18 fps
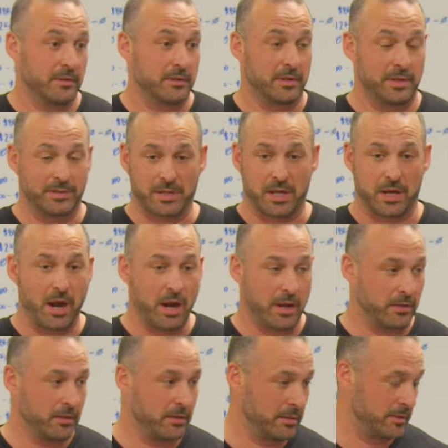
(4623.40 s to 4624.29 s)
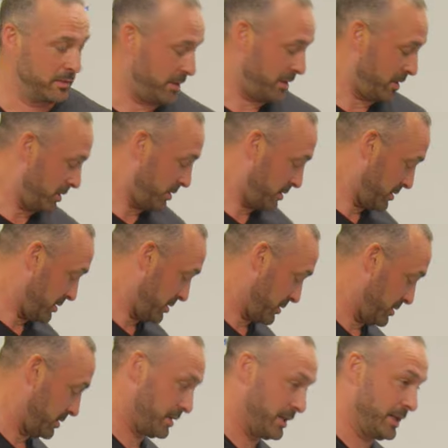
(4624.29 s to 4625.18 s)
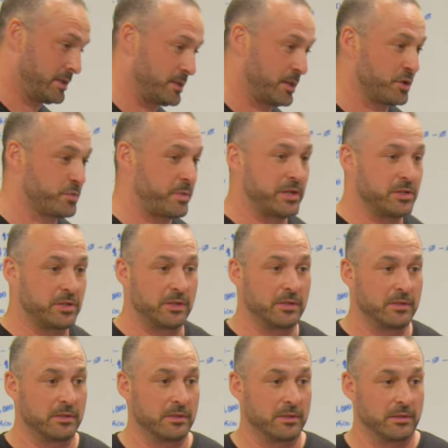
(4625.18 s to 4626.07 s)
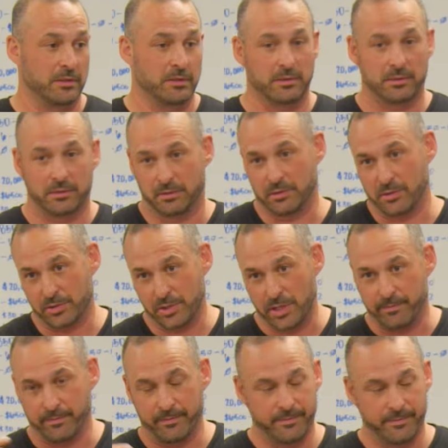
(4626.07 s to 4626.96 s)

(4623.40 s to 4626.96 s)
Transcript: He was like, all right. Leads on a spreadsheet. Go see.